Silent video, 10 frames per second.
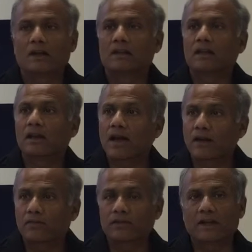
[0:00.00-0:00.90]
The
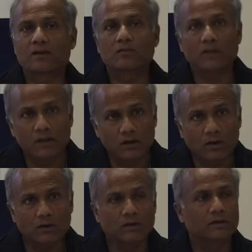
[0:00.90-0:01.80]
life that we
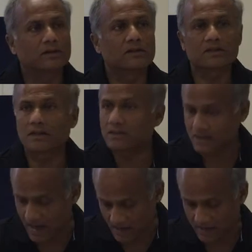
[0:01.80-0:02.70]
know, the
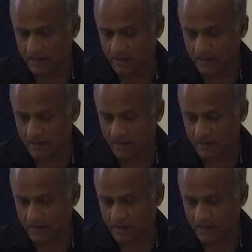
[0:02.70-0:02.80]
sansar,